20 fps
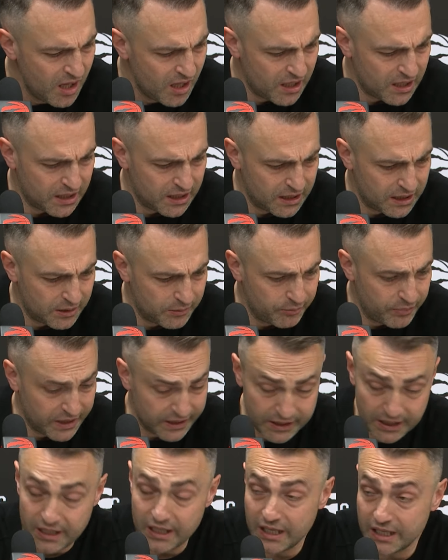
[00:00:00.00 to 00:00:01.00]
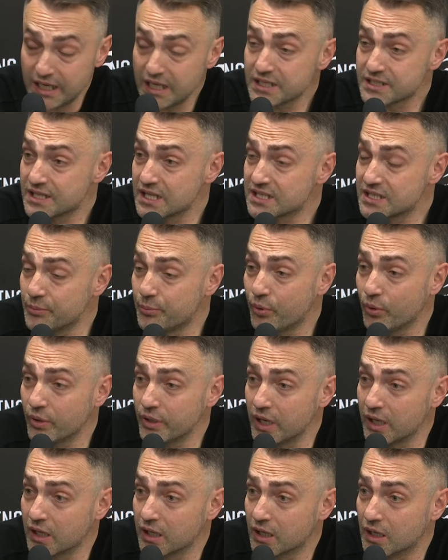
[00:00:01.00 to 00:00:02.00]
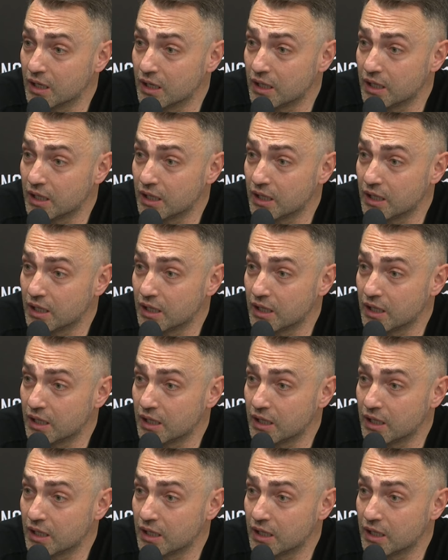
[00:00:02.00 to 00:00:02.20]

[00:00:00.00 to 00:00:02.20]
But it is disappointing.